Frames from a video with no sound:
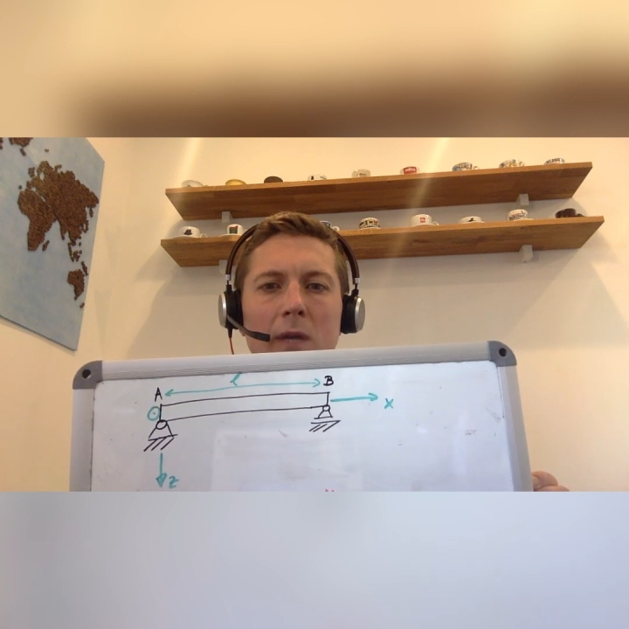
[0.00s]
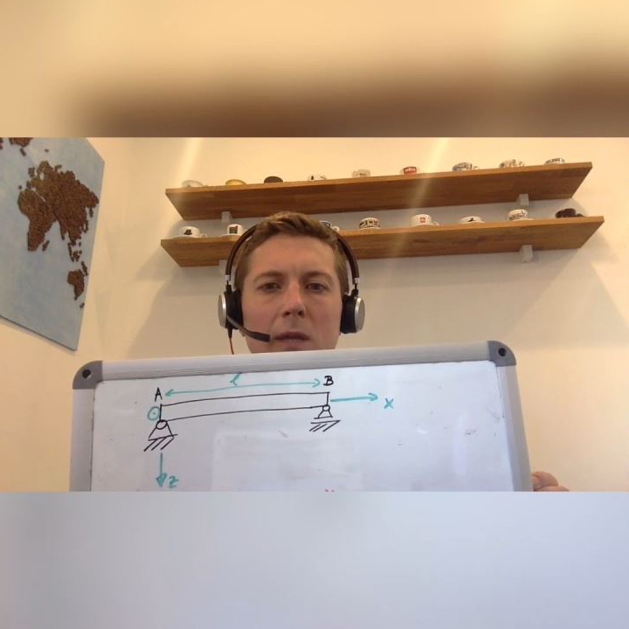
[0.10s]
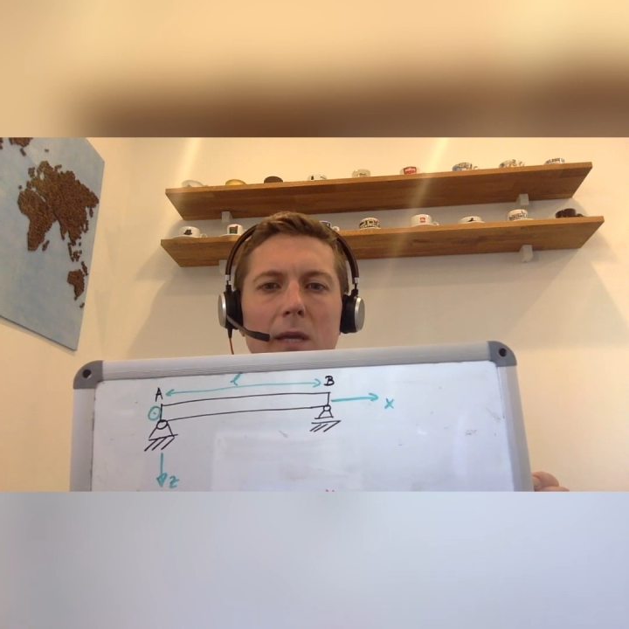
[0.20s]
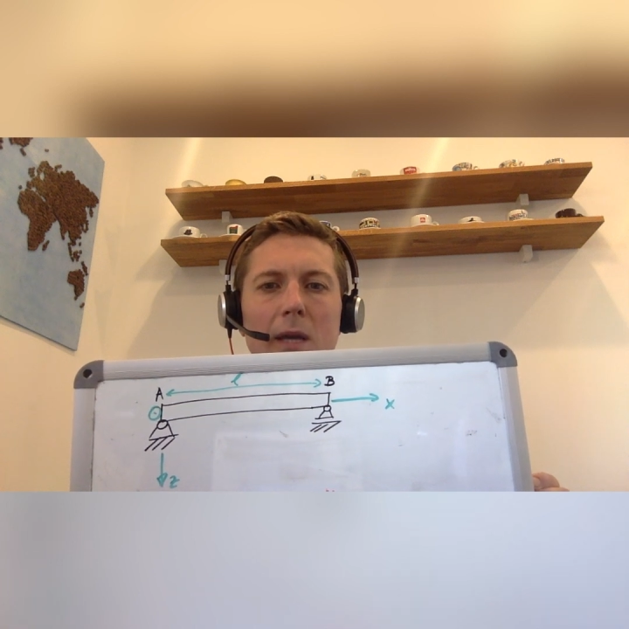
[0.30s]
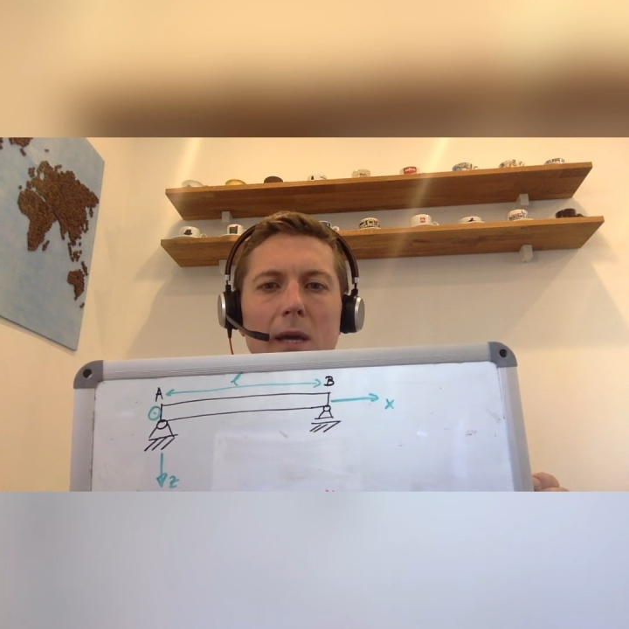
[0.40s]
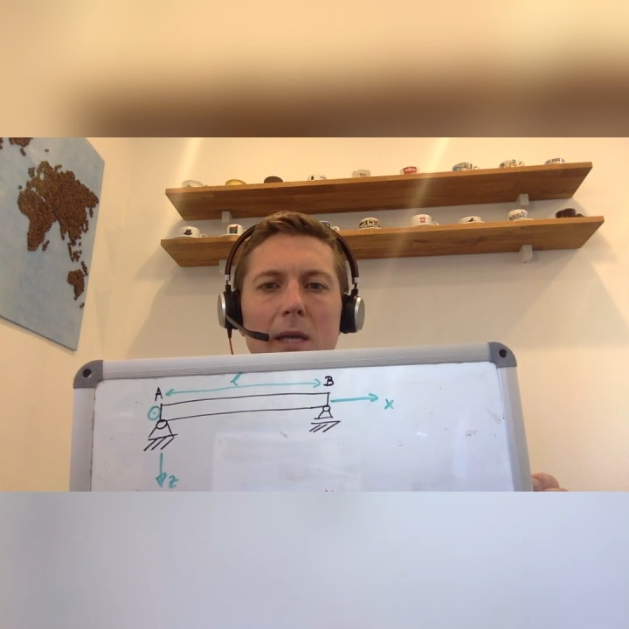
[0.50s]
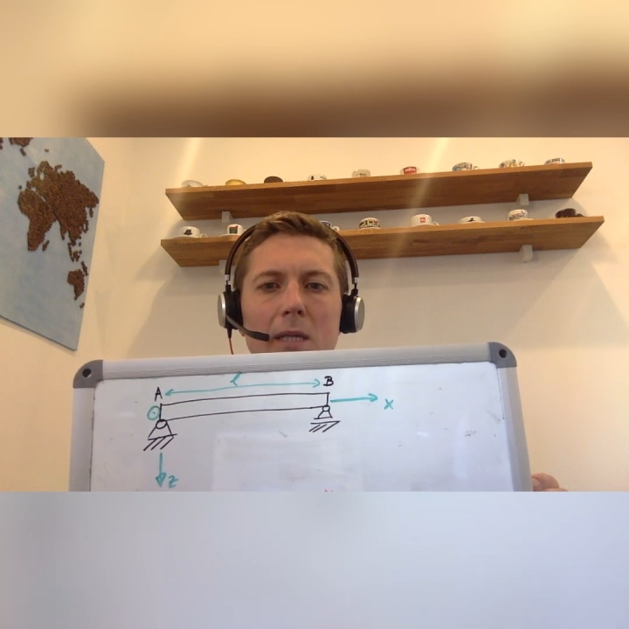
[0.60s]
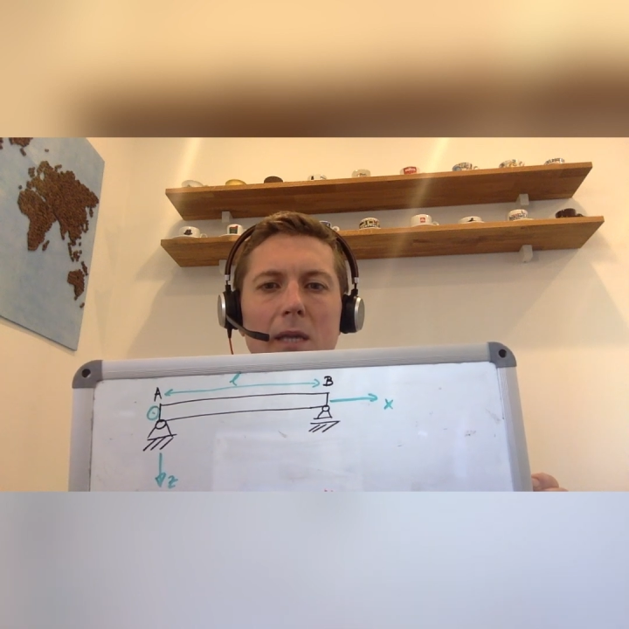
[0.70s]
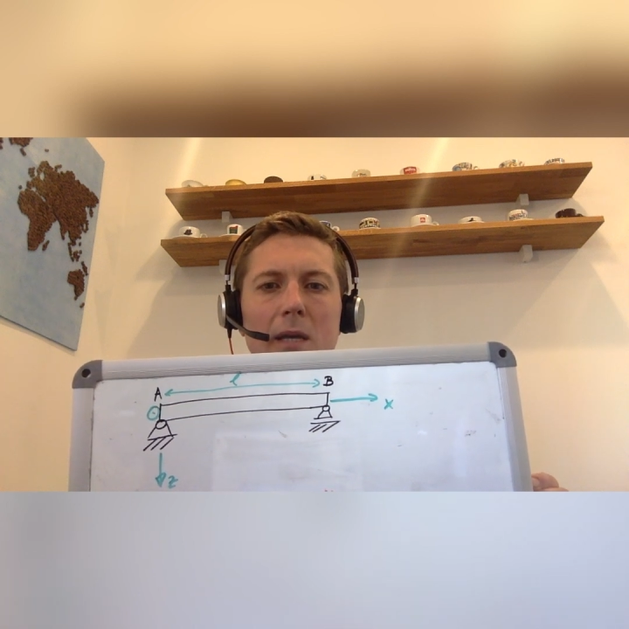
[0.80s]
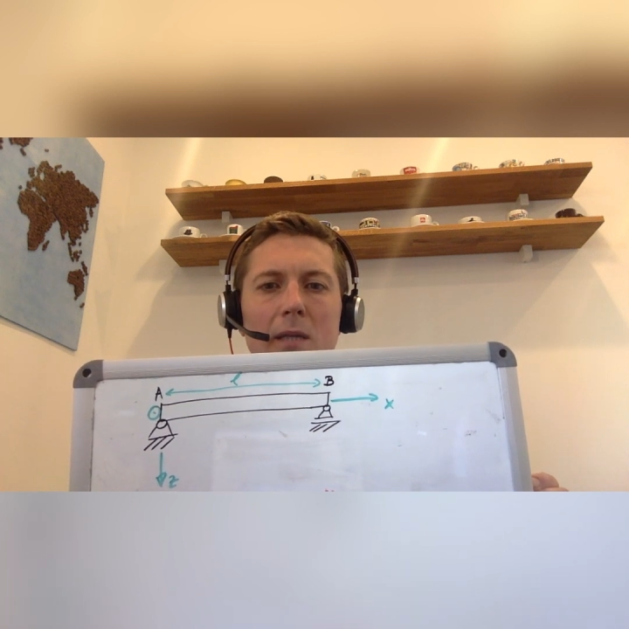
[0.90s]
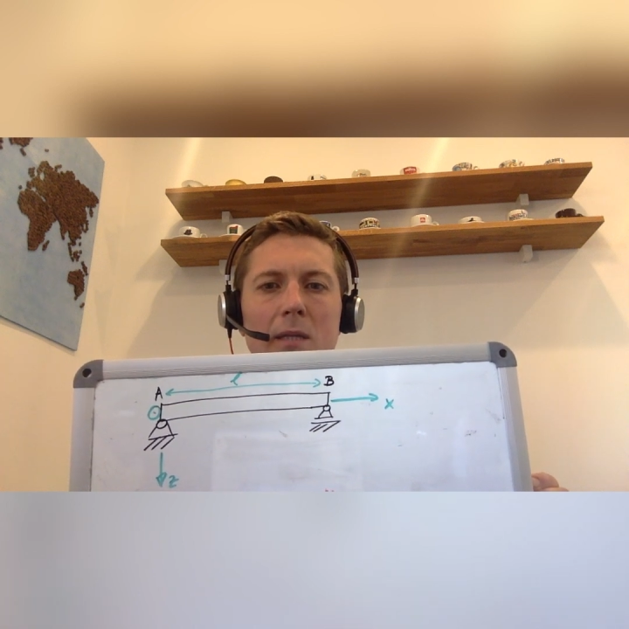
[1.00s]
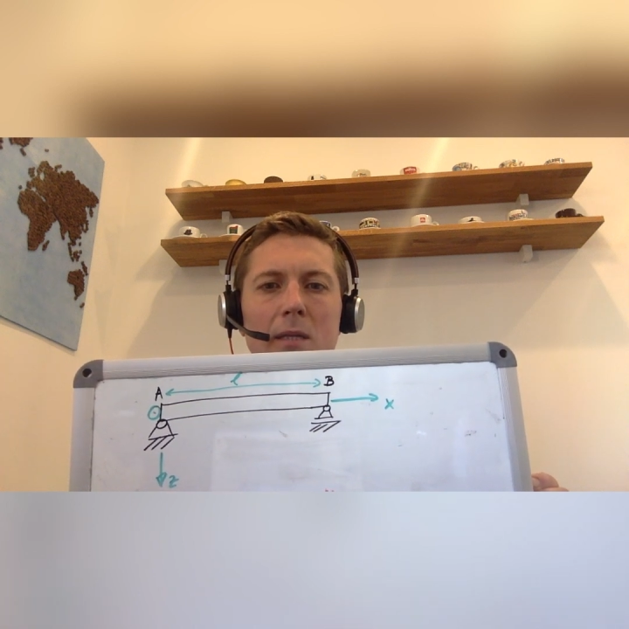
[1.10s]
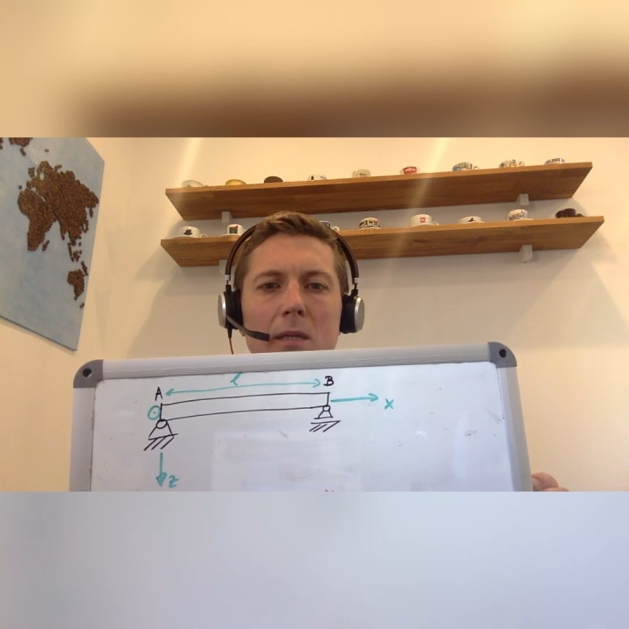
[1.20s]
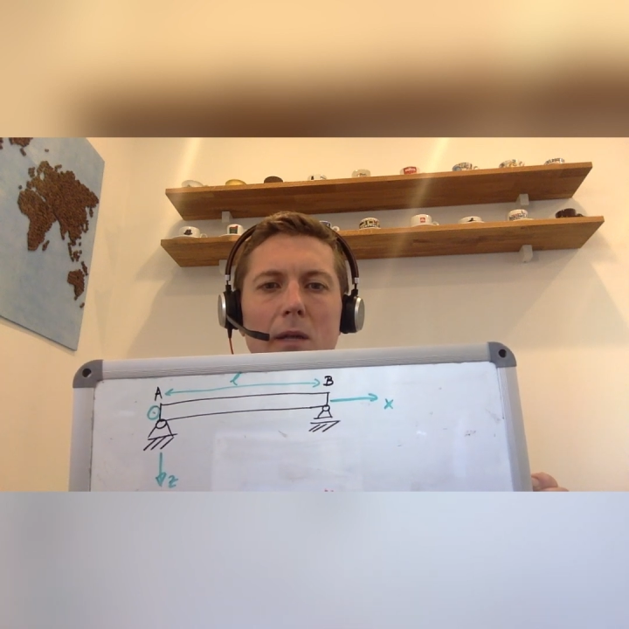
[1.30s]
the x-axis